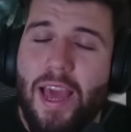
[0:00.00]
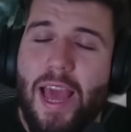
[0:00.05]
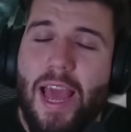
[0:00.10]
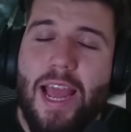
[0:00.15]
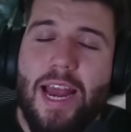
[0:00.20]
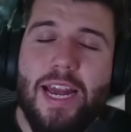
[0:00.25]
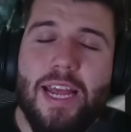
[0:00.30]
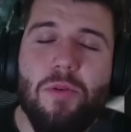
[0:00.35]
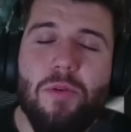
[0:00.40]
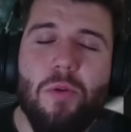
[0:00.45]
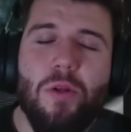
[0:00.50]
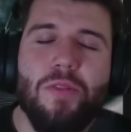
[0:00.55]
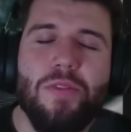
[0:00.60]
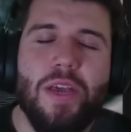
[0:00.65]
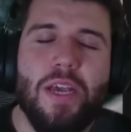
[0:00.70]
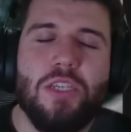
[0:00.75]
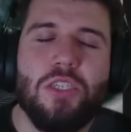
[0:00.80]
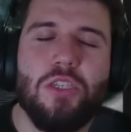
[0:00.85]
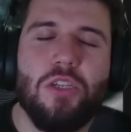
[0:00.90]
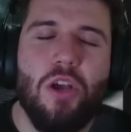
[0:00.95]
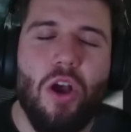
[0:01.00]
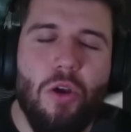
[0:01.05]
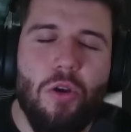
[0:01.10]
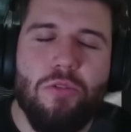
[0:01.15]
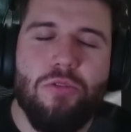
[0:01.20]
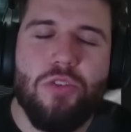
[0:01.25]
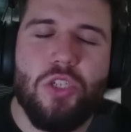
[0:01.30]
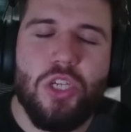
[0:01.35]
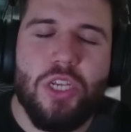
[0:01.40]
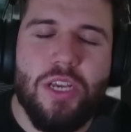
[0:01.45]
Anyone that is an
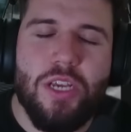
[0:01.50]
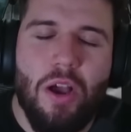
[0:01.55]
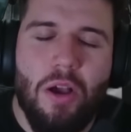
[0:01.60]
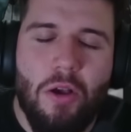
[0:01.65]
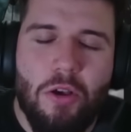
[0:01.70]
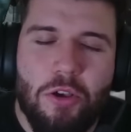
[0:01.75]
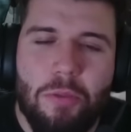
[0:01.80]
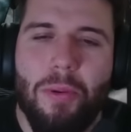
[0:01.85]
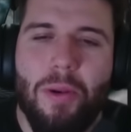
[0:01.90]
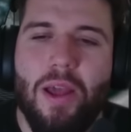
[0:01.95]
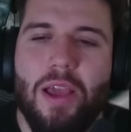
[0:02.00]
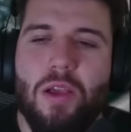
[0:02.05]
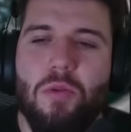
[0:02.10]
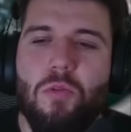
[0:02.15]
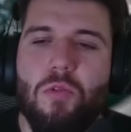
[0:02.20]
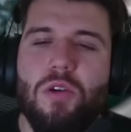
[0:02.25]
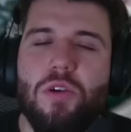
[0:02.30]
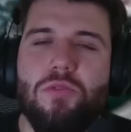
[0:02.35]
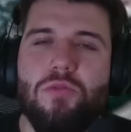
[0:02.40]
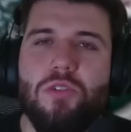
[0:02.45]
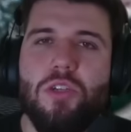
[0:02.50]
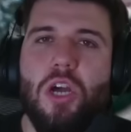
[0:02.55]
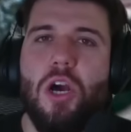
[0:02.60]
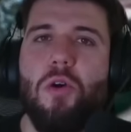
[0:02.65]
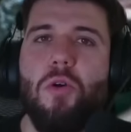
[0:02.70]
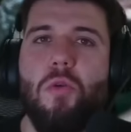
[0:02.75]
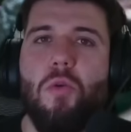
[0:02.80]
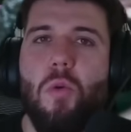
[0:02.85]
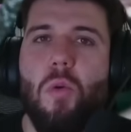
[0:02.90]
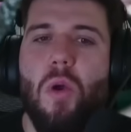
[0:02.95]
OG Ark player will
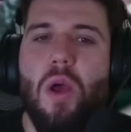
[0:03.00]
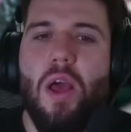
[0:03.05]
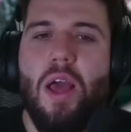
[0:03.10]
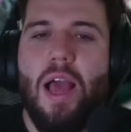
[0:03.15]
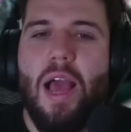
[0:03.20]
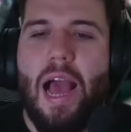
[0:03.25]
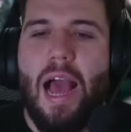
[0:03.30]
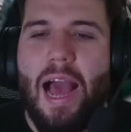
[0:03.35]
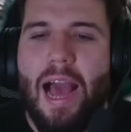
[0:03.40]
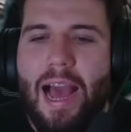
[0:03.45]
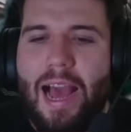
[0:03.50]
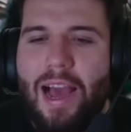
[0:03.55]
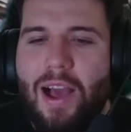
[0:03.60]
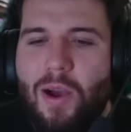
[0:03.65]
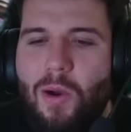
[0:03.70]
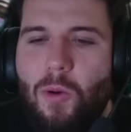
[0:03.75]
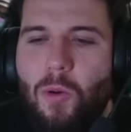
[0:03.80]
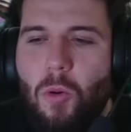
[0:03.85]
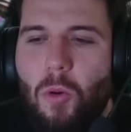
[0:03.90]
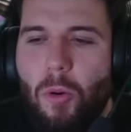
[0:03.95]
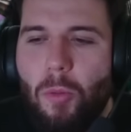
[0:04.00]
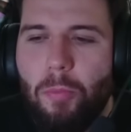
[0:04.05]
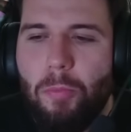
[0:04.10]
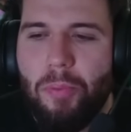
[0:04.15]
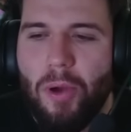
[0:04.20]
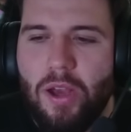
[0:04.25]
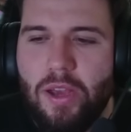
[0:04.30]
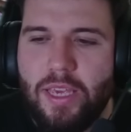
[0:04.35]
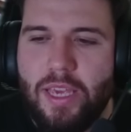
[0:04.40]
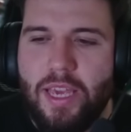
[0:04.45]
know how
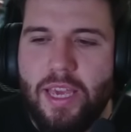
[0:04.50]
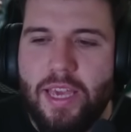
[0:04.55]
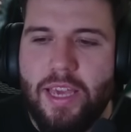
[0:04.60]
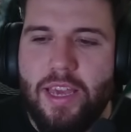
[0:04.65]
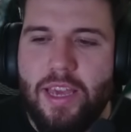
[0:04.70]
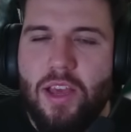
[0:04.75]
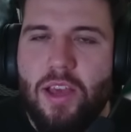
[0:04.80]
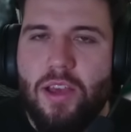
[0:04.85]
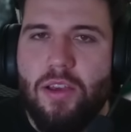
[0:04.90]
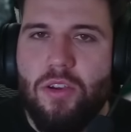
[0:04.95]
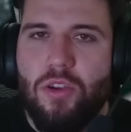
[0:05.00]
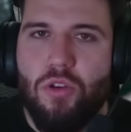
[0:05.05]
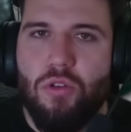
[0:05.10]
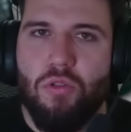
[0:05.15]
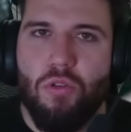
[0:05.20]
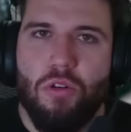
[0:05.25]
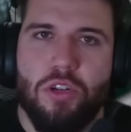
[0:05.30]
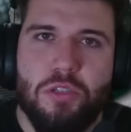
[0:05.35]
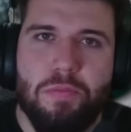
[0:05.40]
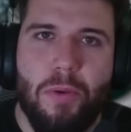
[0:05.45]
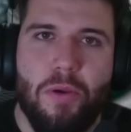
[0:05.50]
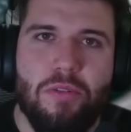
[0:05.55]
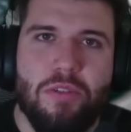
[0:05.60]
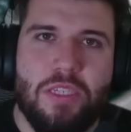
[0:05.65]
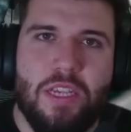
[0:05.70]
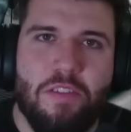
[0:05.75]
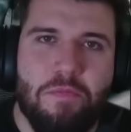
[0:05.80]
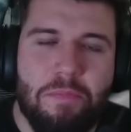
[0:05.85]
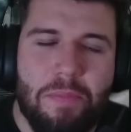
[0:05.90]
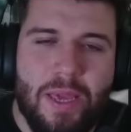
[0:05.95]
buggy
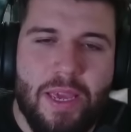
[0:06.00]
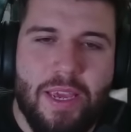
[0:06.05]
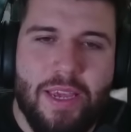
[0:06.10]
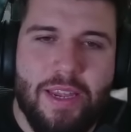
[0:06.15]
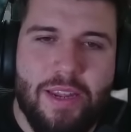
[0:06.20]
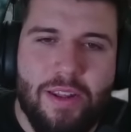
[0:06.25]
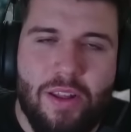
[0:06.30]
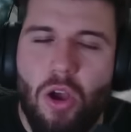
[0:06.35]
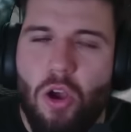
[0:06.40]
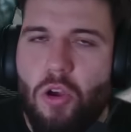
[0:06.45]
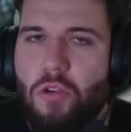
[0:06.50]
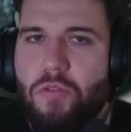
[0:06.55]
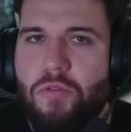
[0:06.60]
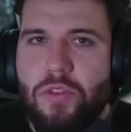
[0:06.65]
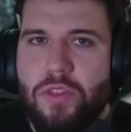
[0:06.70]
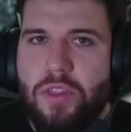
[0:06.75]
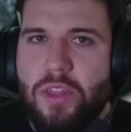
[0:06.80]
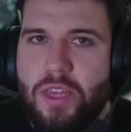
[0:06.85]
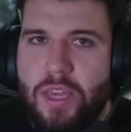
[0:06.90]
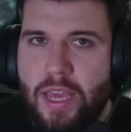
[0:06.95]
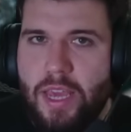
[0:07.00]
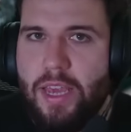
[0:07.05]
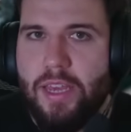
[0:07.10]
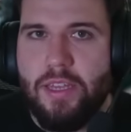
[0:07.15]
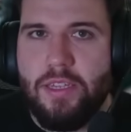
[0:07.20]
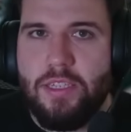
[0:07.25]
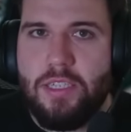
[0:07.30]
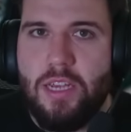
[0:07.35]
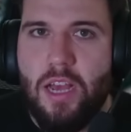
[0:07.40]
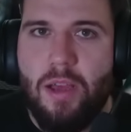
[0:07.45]
crossbows have been over the
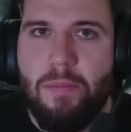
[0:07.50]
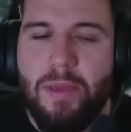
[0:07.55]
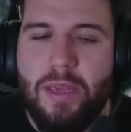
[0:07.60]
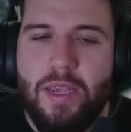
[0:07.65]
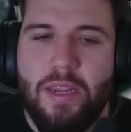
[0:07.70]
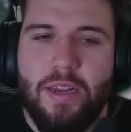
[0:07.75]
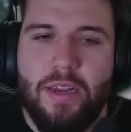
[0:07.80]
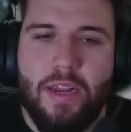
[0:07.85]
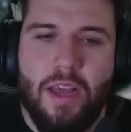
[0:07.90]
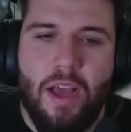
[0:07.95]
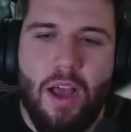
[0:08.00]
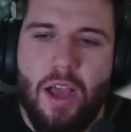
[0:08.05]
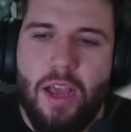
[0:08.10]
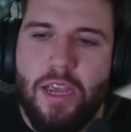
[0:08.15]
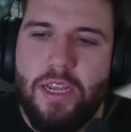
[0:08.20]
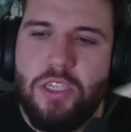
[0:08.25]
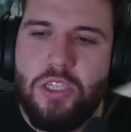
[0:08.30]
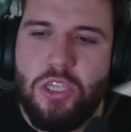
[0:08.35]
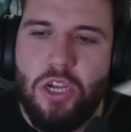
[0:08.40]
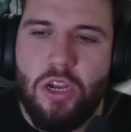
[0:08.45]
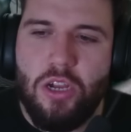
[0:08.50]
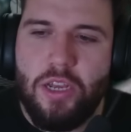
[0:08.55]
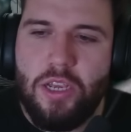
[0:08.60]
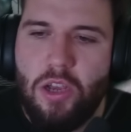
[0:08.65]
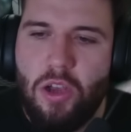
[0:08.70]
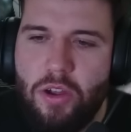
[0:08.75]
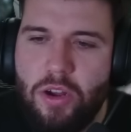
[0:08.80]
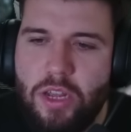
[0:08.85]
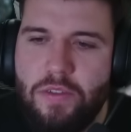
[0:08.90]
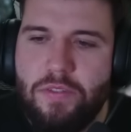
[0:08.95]
years. I mean, I
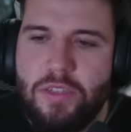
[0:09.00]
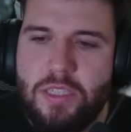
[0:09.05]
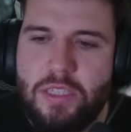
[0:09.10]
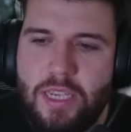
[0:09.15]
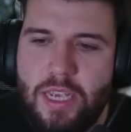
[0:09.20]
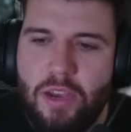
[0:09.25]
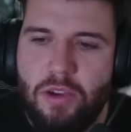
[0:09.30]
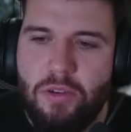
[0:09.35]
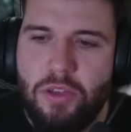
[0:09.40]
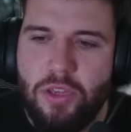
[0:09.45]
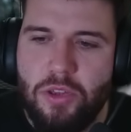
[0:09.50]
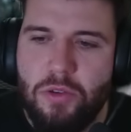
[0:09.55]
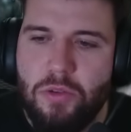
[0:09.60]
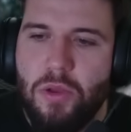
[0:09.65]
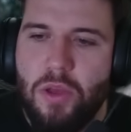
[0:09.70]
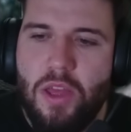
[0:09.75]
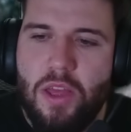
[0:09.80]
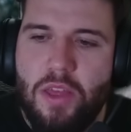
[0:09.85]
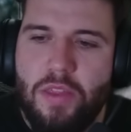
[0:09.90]
can't even tell you.